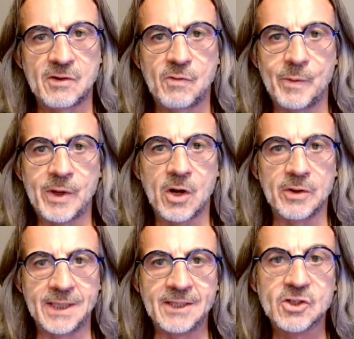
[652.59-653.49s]
of what we call
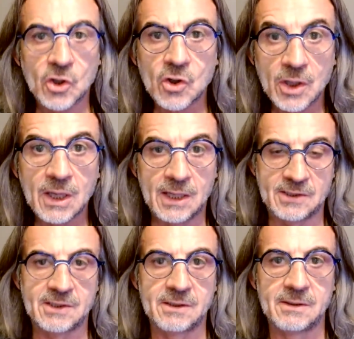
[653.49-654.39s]

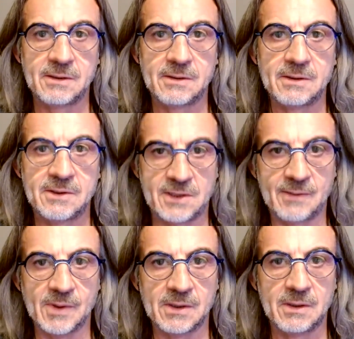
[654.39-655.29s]
internalized
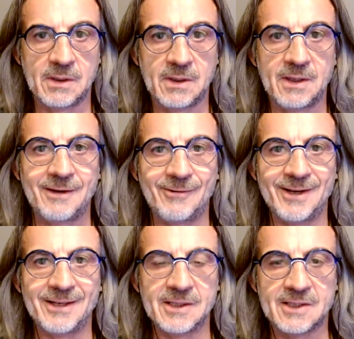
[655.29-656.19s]
stigma,
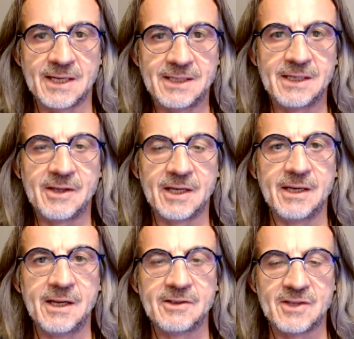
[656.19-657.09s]
right? This idea that
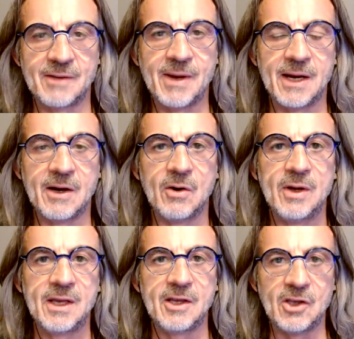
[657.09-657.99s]
somehow
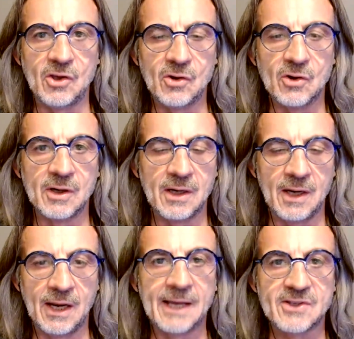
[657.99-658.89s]
you're
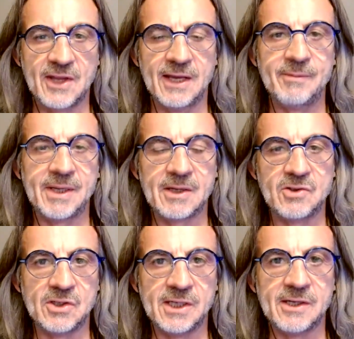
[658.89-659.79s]
less than because
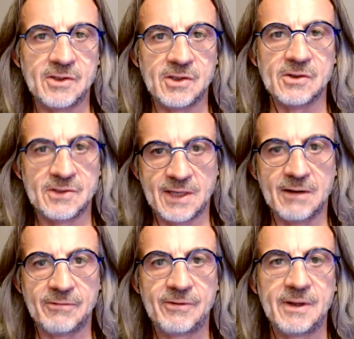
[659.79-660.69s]
you did it to
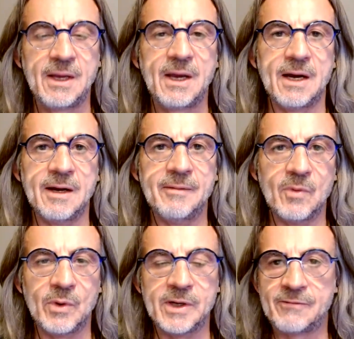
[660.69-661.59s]
yourself. Um,
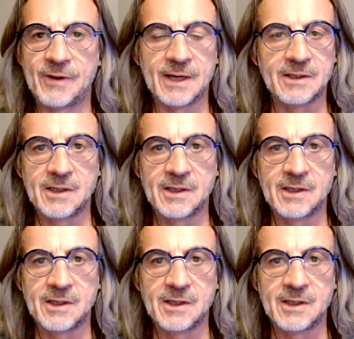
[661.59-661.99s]
when in fact,